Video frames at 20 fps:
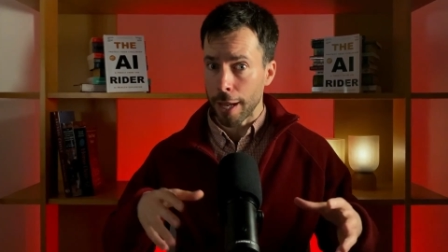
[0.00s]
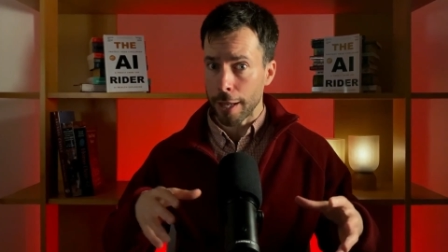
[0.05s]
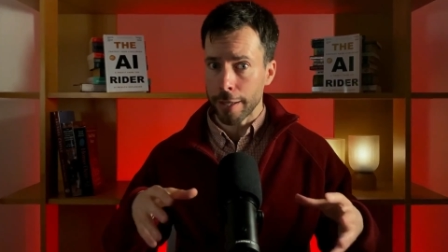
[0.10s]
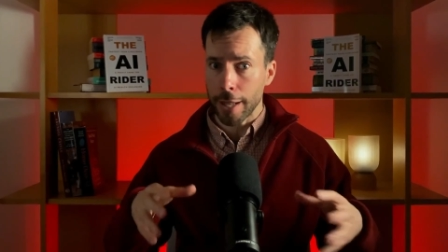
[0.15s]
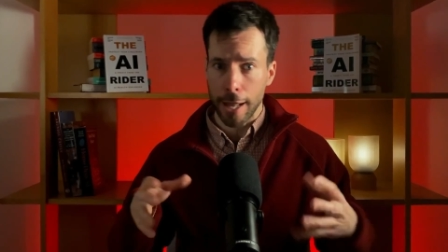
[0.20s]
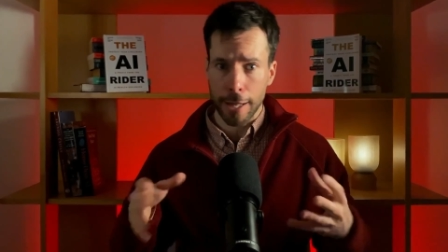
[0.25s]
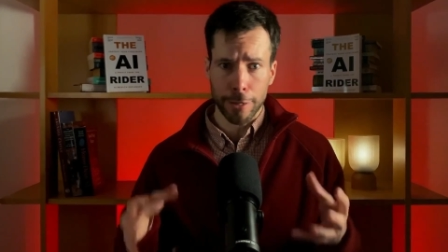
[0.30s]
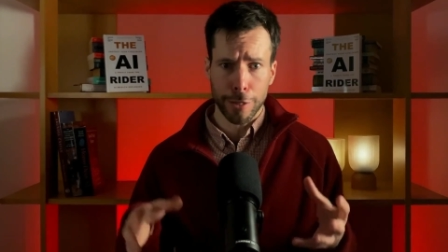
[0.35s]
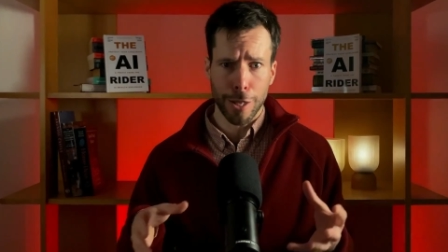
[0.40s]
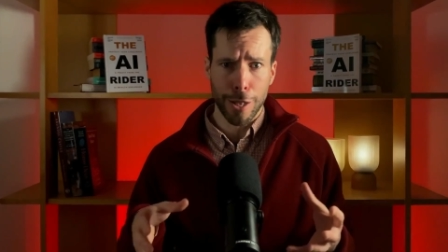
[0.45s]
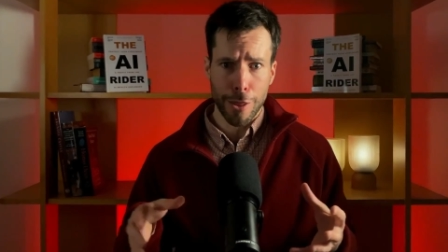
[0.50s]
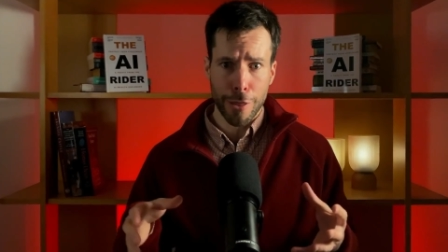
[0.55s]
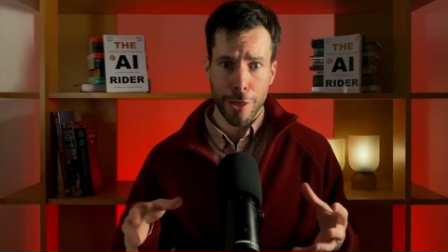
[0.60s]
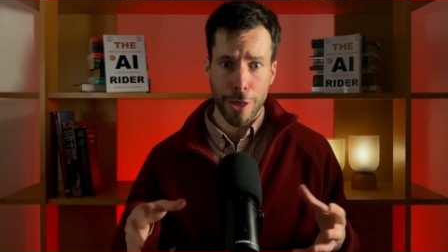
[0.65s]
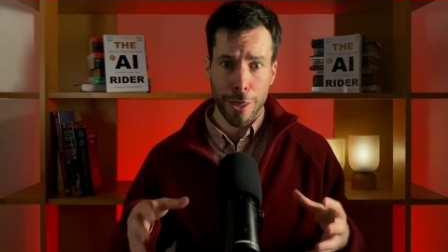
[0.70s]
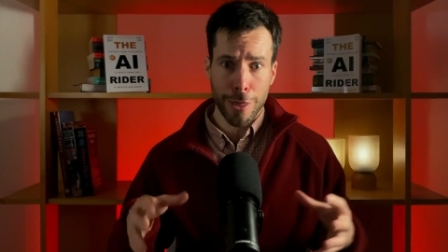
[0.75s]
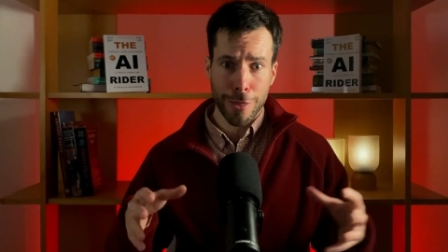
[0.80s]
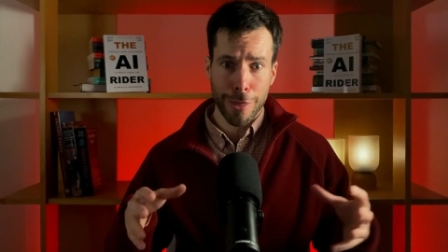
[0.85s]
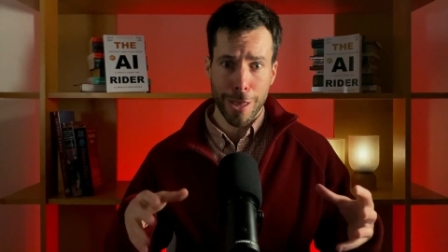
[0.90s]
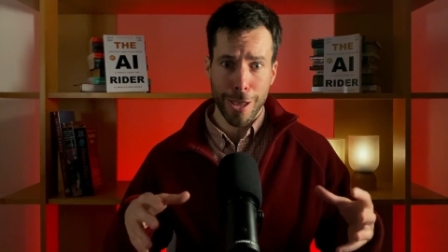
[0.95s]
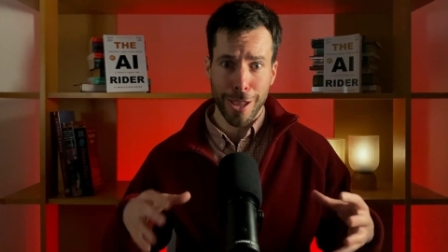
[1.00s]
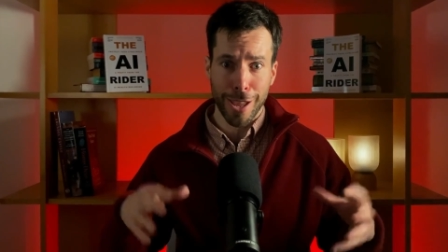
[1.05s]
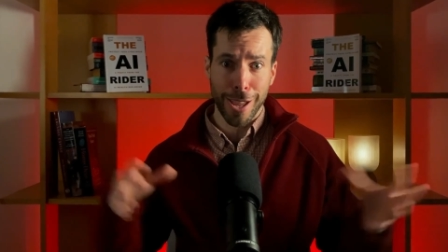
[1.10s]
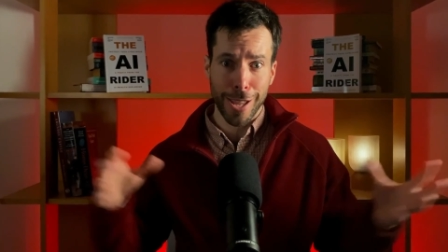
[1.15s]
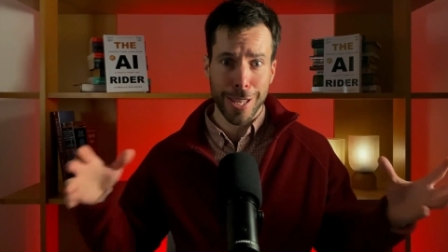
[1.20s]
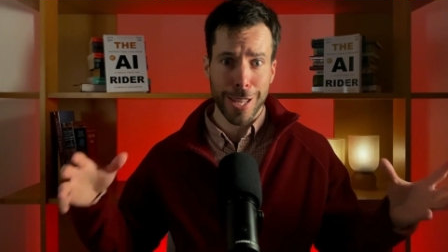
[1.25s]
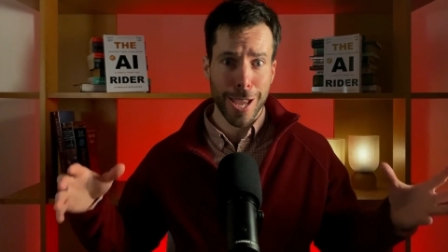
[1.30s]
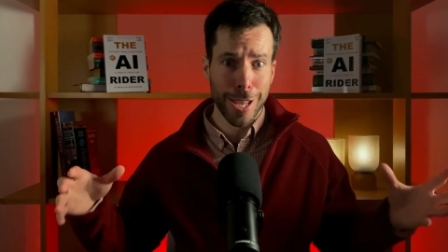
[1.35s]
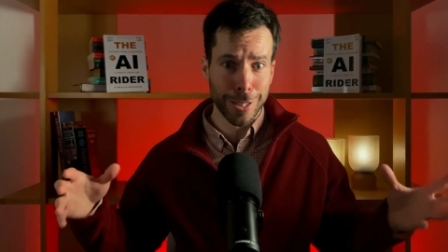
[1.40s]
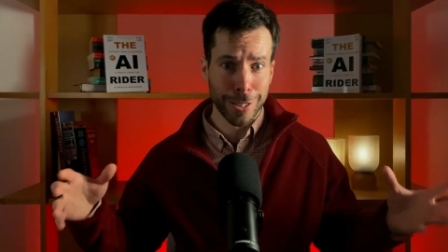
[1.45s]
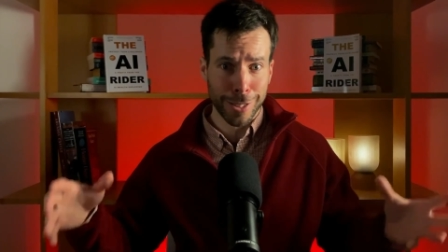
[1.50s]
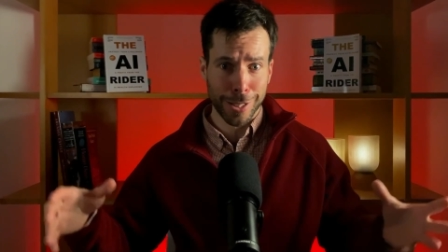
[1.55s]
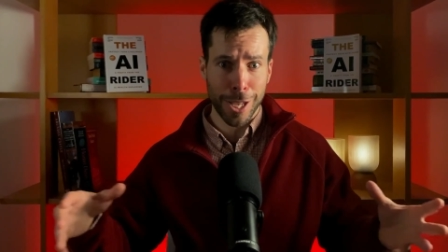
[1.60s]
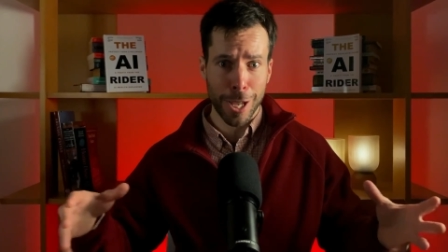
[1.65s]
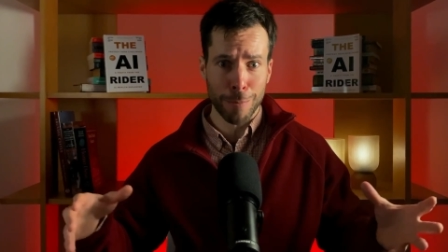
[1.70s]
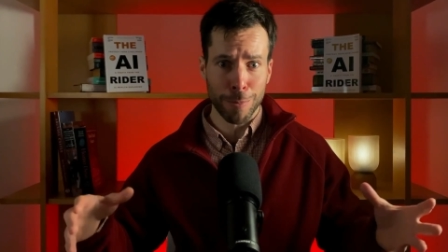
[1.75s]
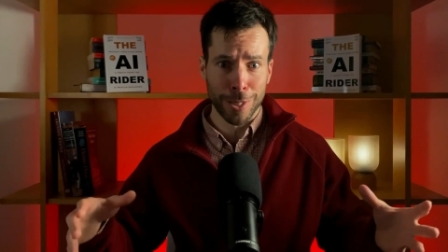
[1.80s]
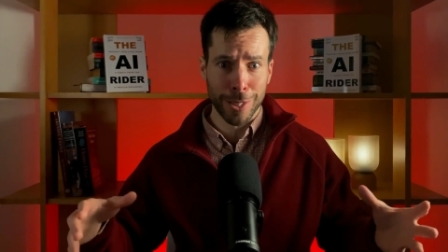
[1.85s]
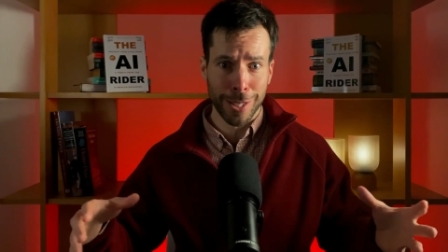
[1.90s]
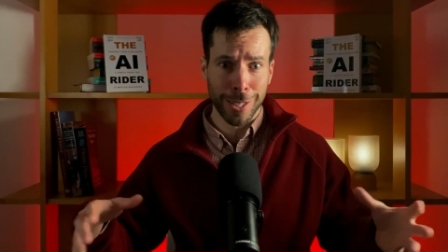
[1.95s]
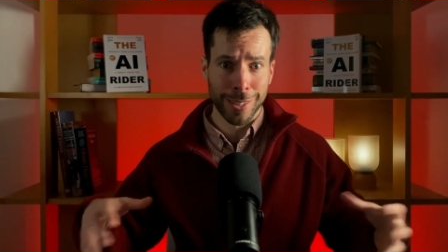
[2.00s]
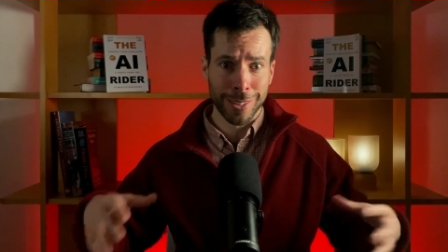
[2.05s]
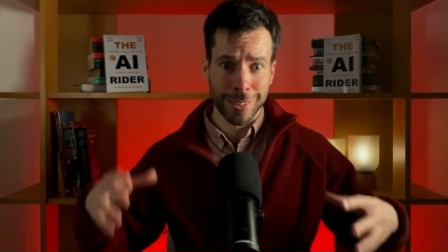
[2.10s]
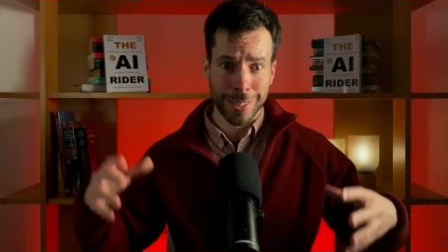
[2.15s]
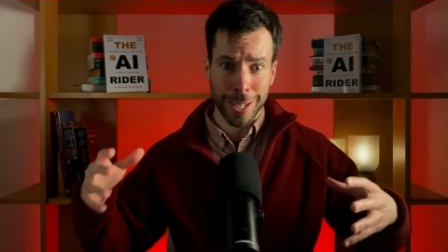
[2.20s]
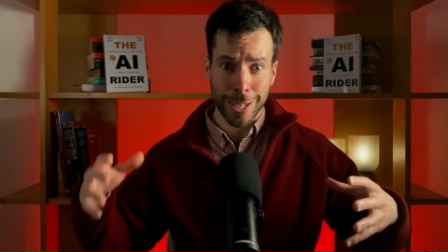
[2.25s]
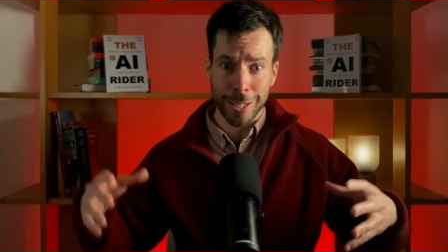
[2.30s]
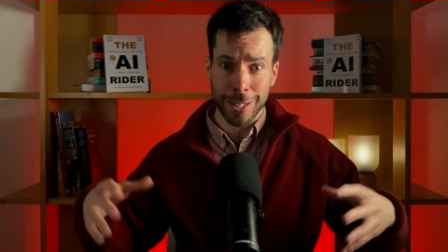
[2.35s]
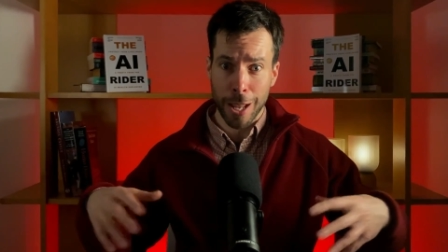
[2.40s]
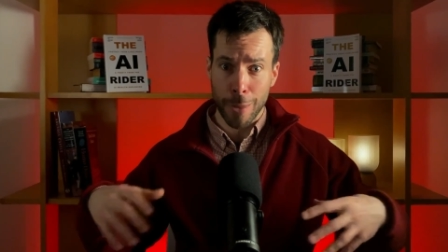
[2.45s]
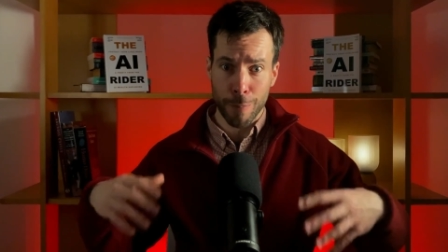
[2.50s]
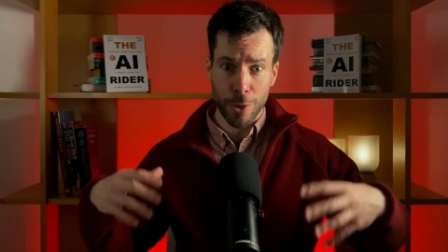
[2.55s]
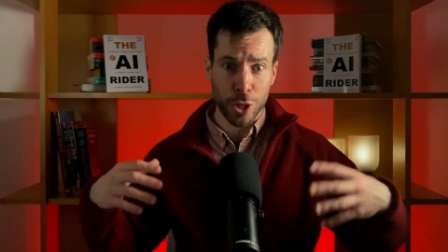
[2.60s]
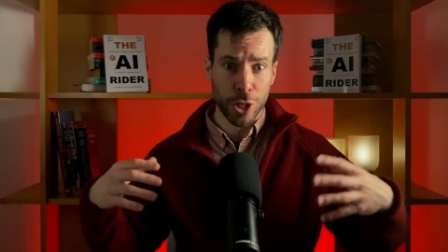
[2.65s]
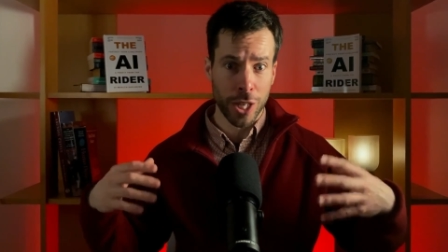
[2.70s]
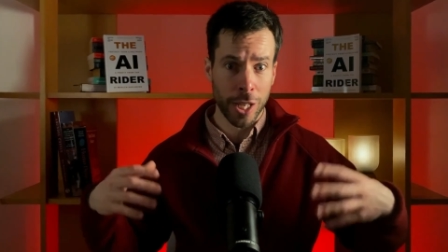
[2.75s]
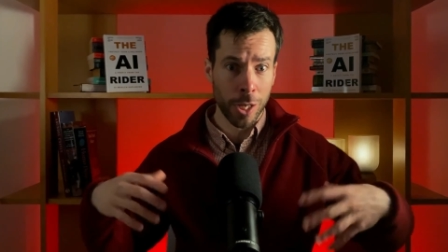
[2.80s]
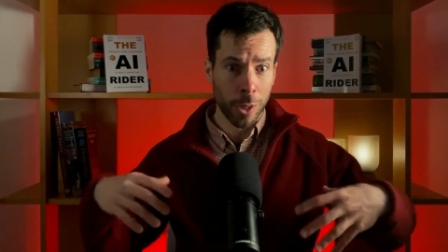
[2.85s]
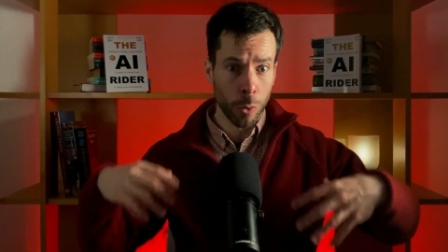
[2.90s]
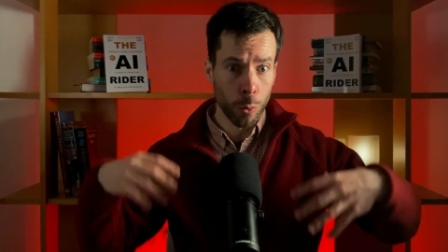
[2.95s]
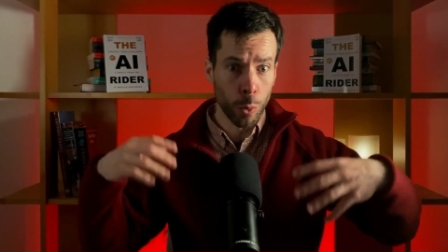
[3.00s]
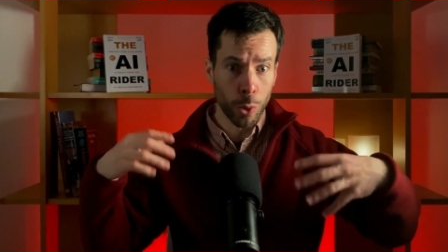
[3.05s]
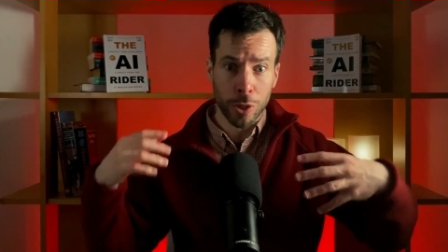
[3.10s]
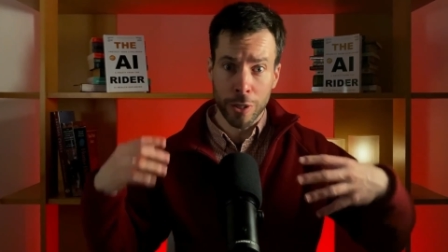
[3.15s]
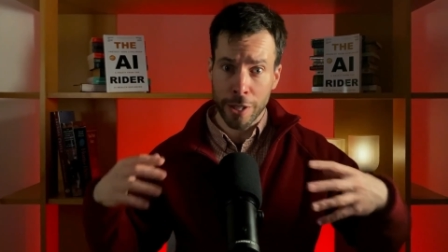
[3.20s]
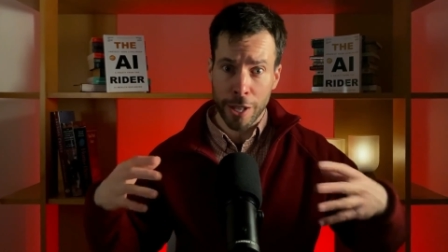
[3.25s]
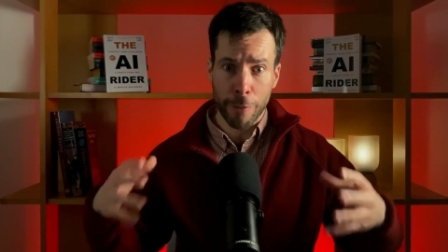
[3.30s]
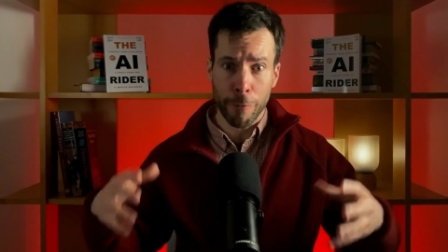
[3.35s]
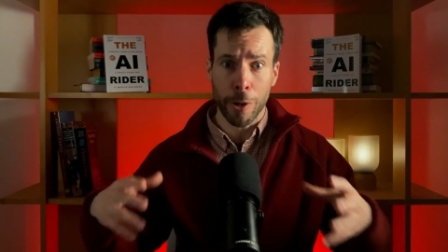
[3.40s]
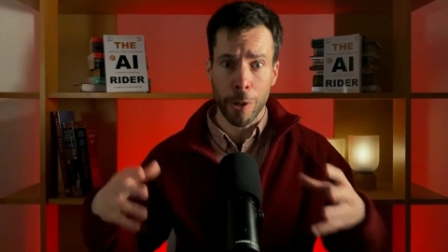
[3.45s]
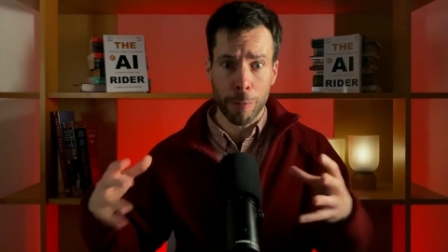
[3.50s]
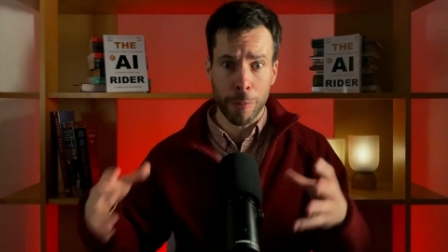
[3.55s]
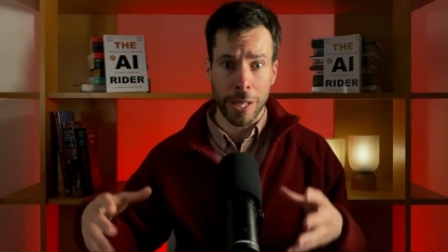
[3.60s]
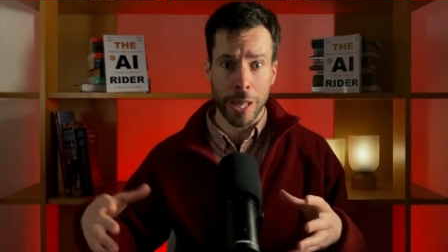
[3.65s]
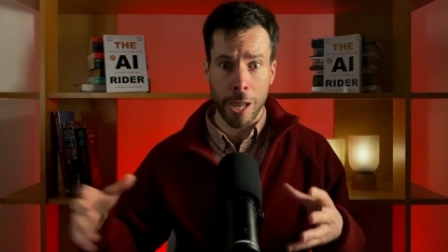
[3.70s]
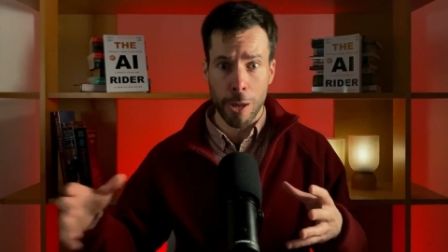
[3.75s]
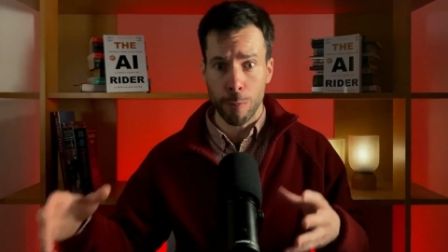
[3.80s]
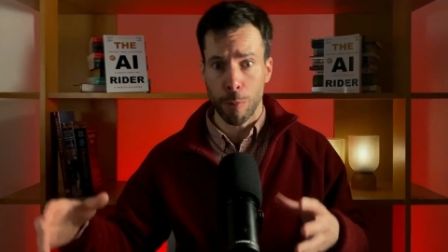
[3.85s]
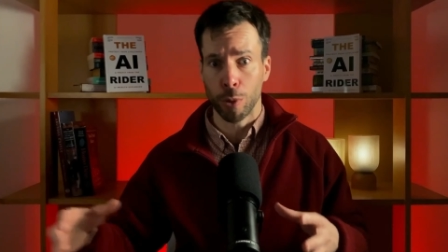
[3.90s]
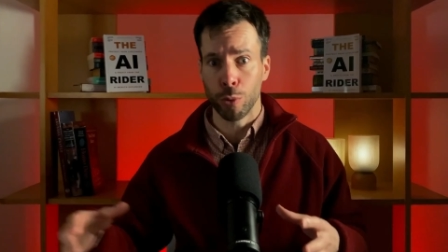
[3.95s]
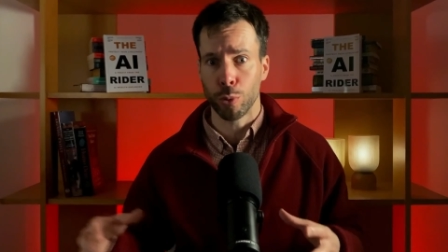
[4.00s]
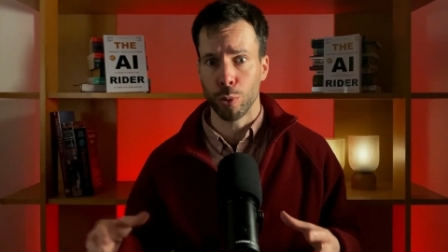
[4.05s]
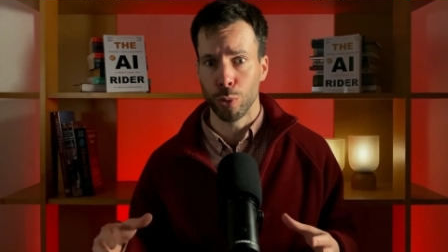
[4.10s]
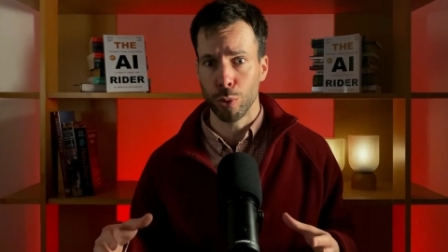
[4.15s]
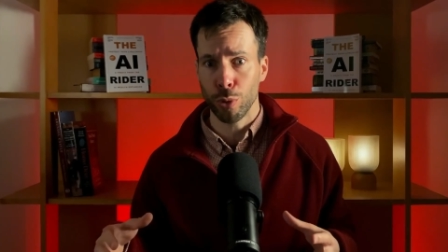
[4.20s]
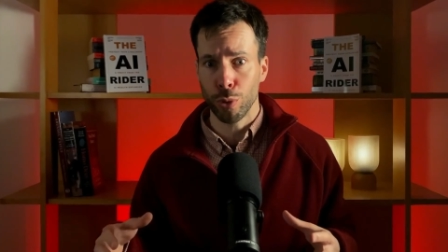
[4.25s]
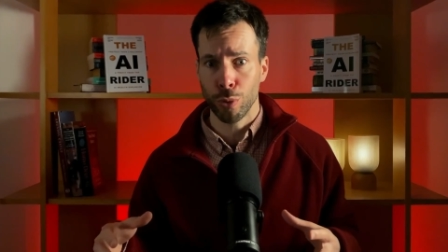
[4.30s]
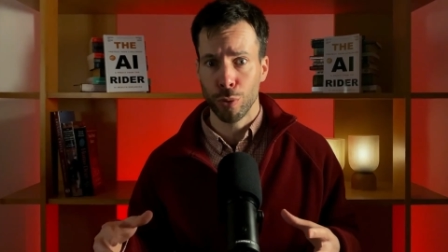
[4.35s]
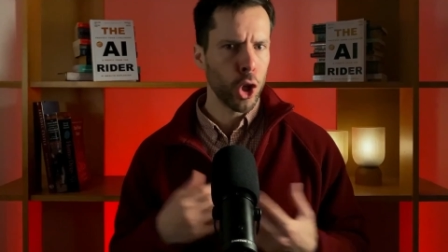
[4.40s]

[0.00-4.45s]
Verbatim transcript: until then the AI skeptics said a machine would never be able to do.